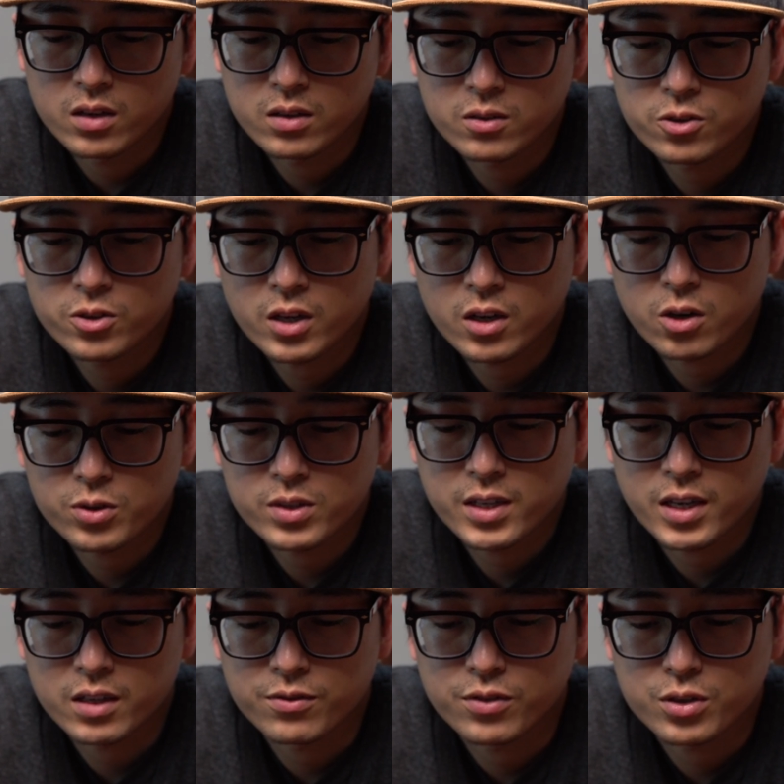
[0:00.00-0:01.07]
you can always
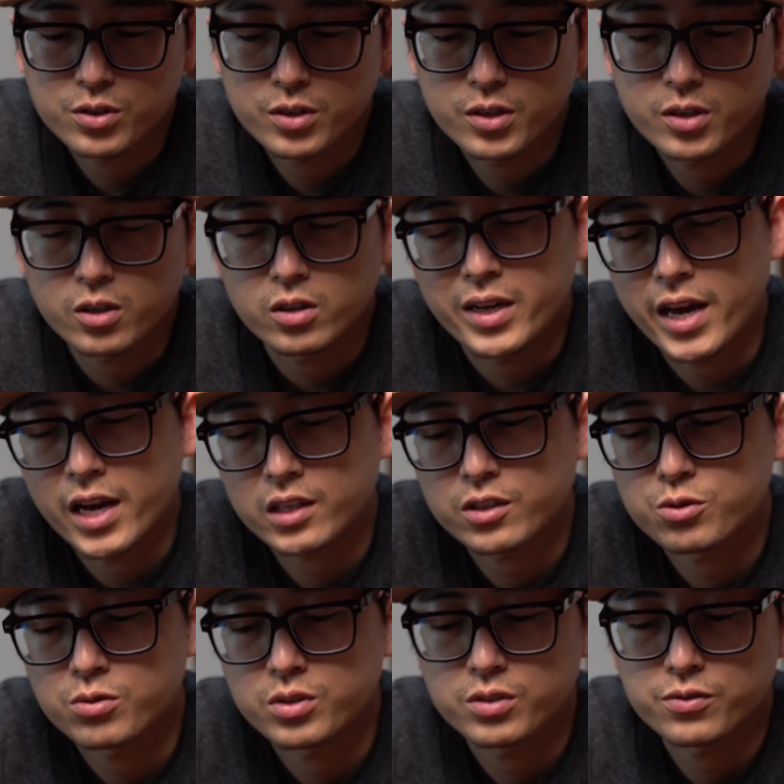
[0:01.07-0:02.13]
get very
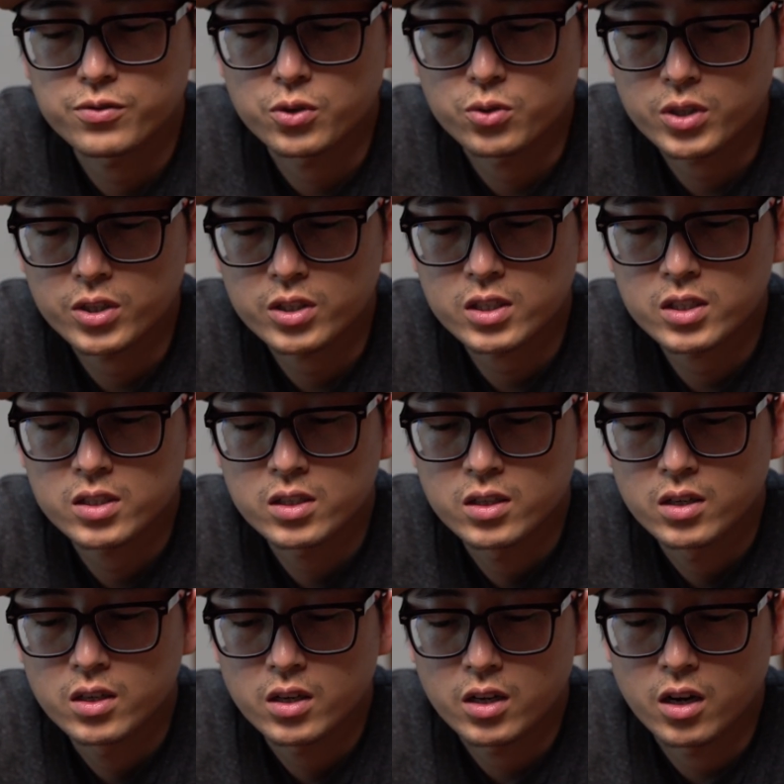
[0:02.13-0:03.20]
accurate focus
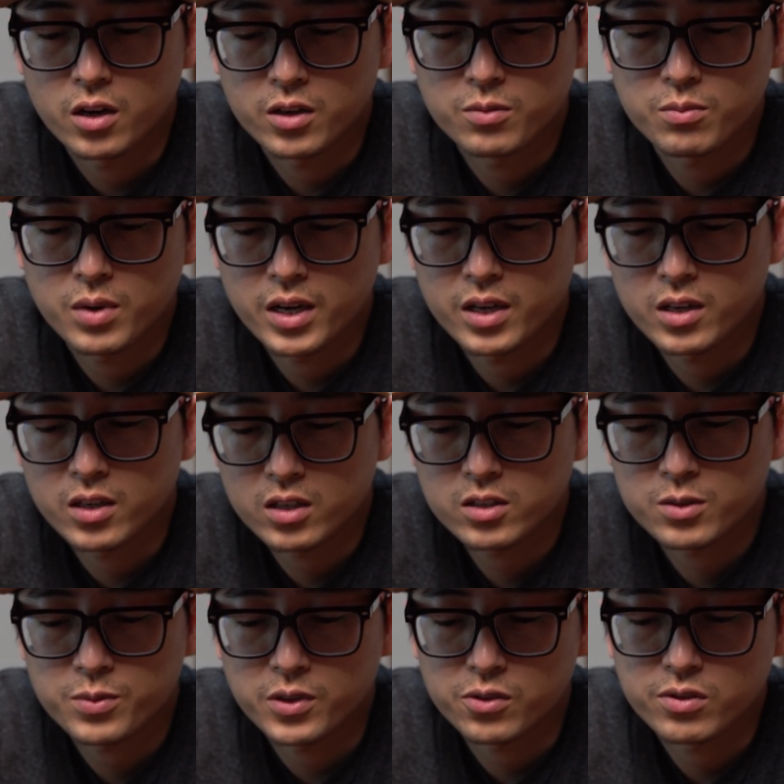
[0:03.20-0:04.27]
in my
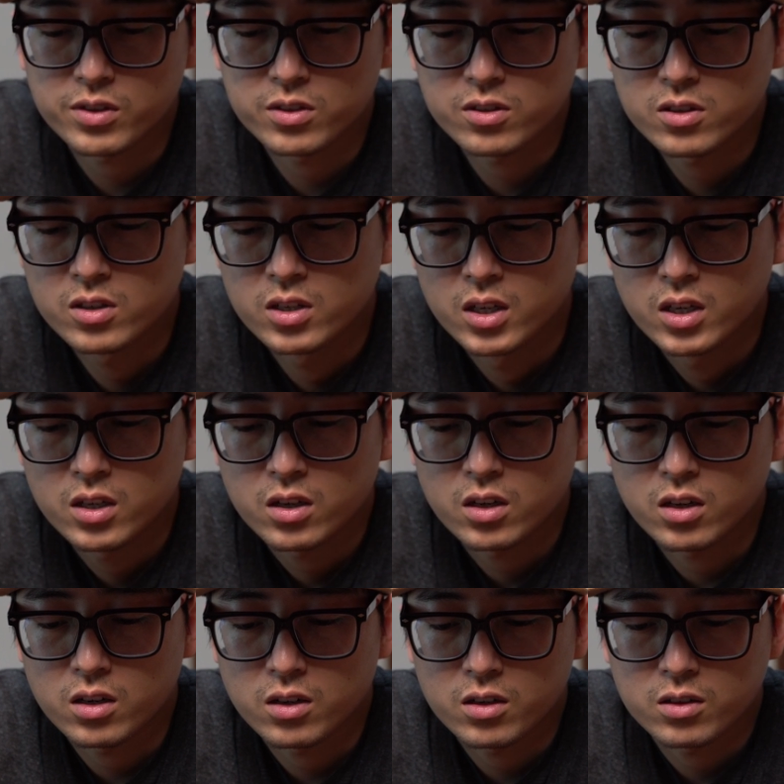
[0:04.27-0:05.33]
experience
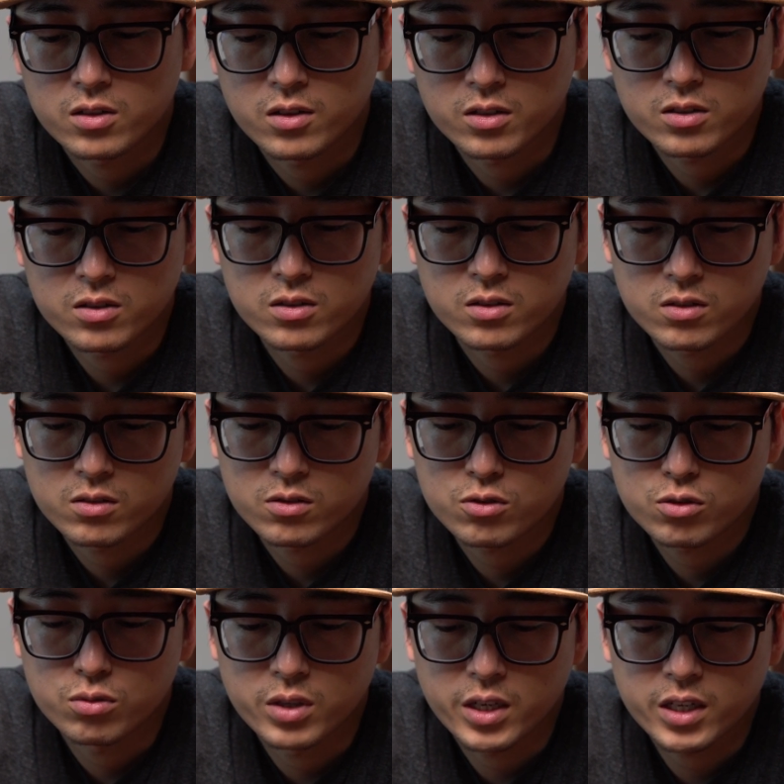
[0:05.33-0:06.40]
these
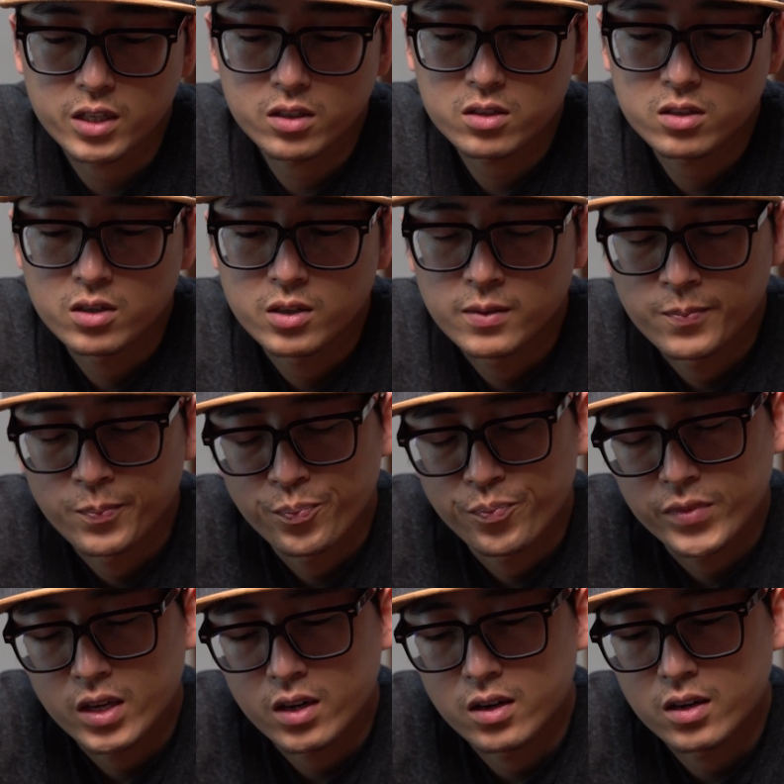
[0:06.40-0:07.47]
2 days.
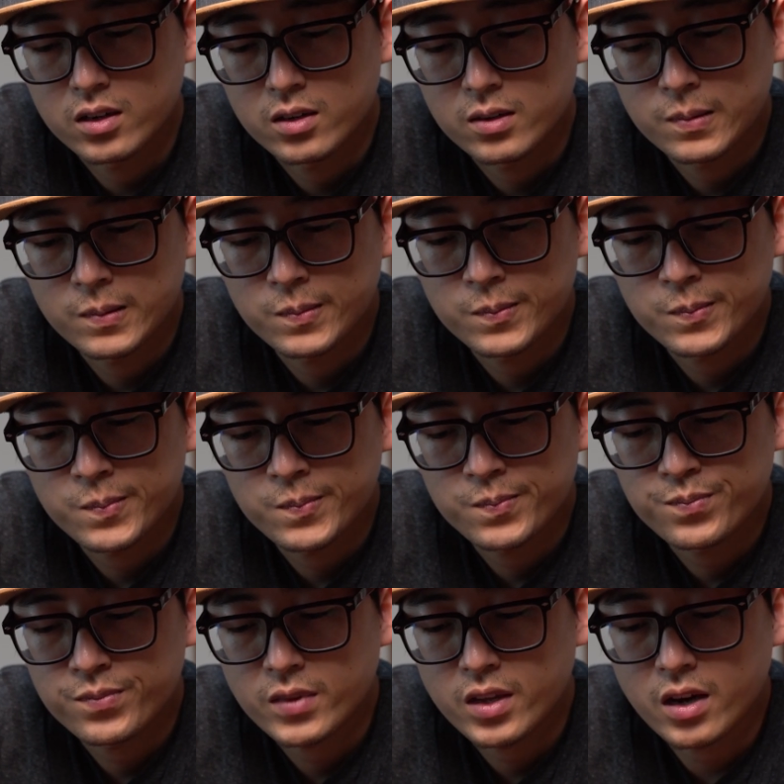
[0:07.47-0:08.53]

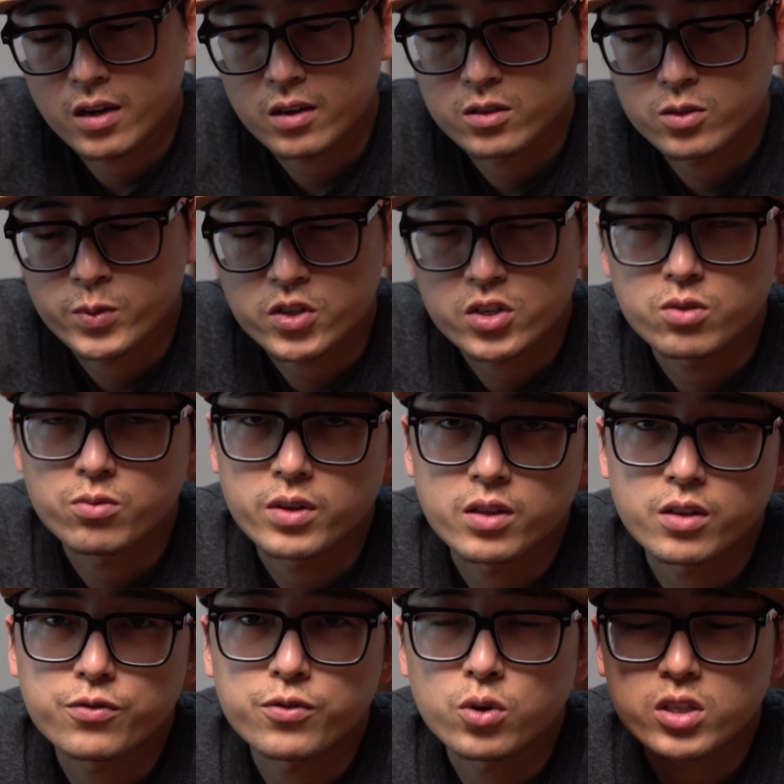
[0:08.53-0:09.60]
Yeah, especially with the
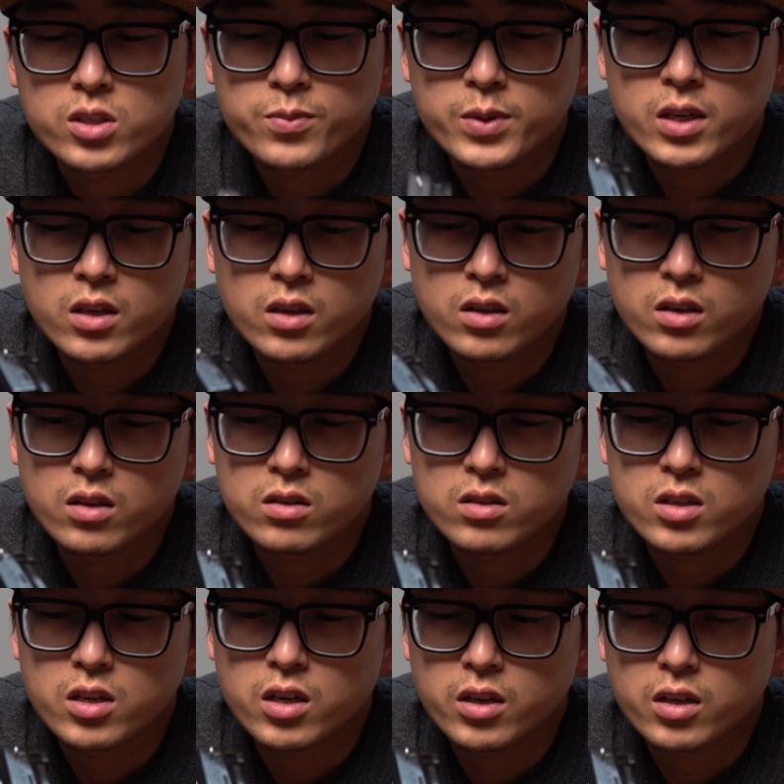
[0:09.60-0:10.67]
focus peaking, it
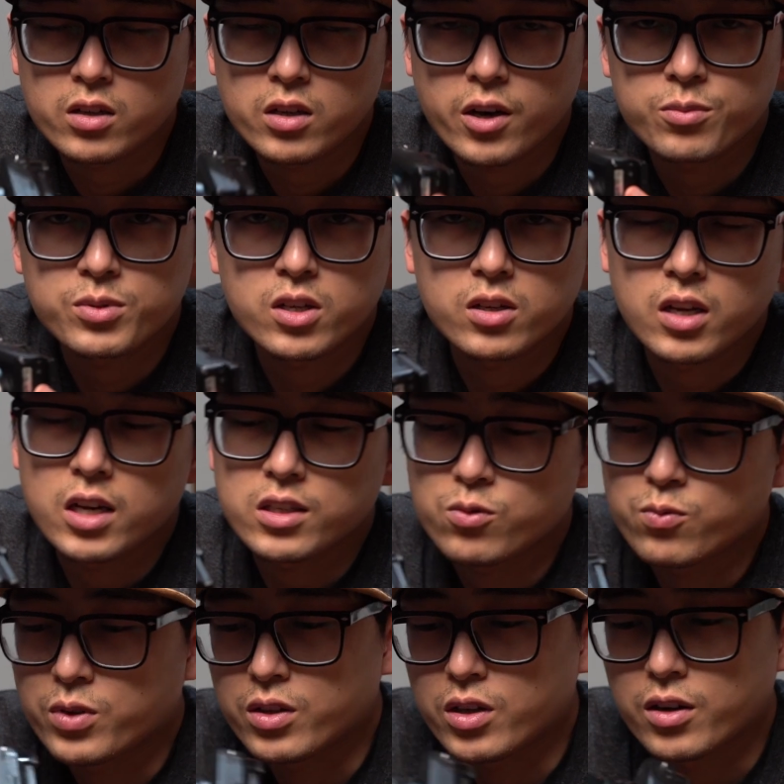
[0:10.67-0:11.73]
helps a lot
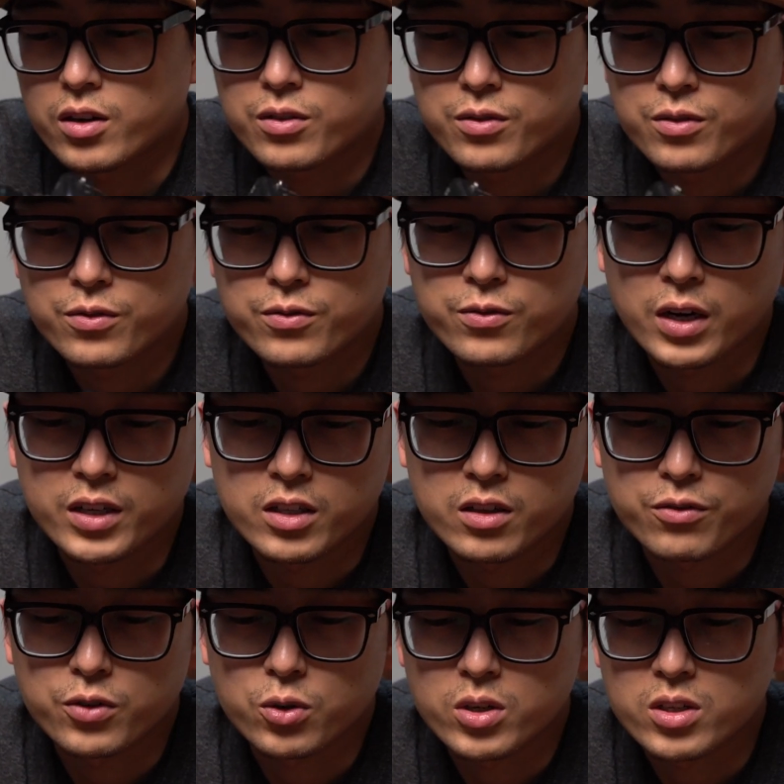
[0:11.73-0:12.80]
with finding the
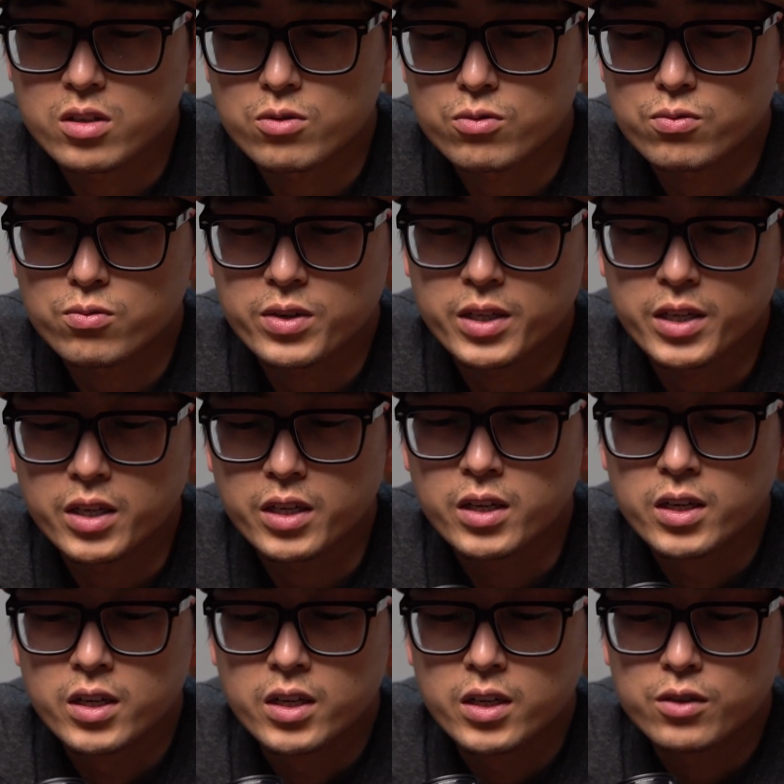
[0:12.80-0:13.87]
focus. It's really,
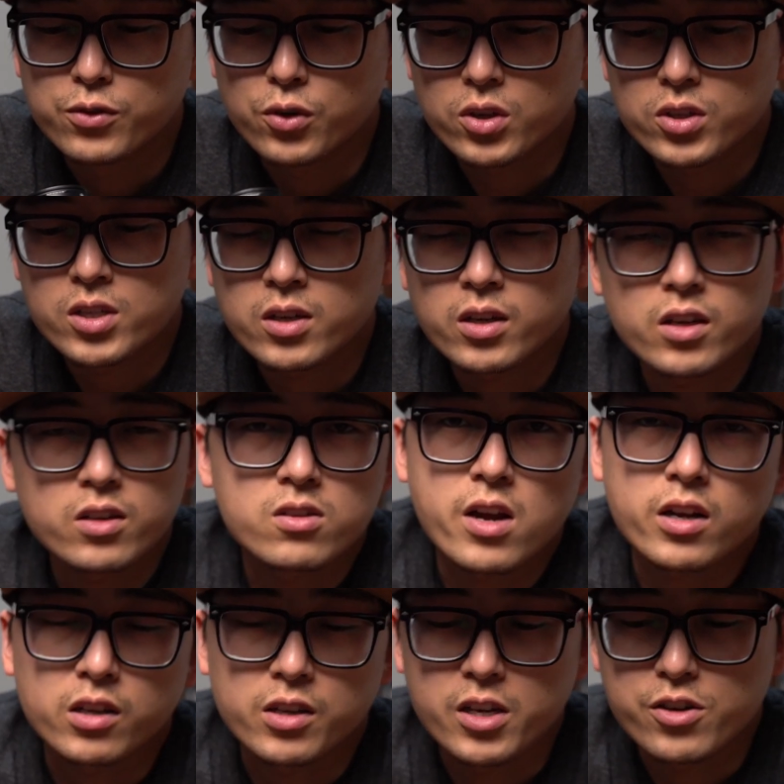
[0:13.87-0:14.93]
focusing is
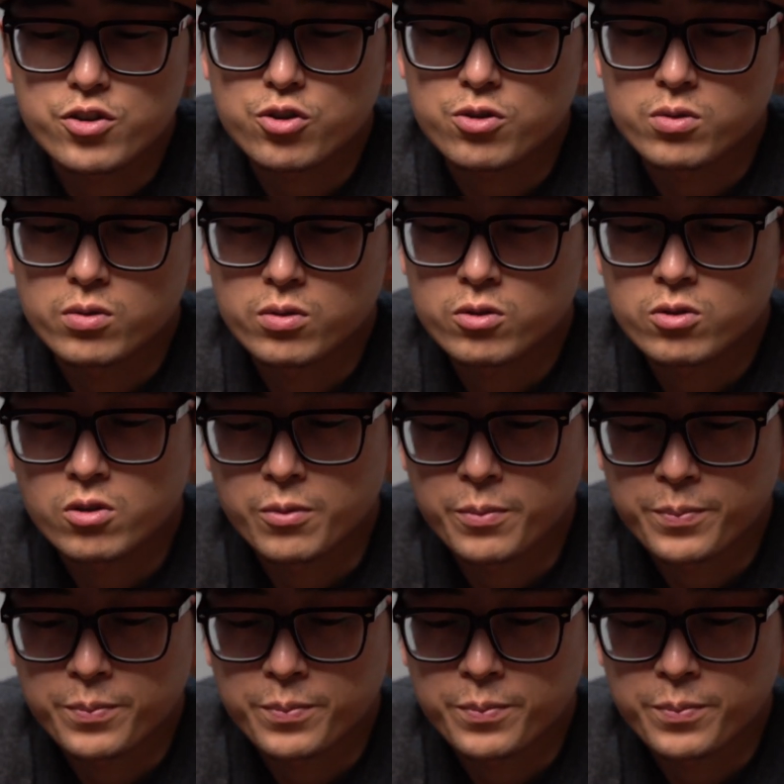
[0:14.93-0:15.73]
not an issue. So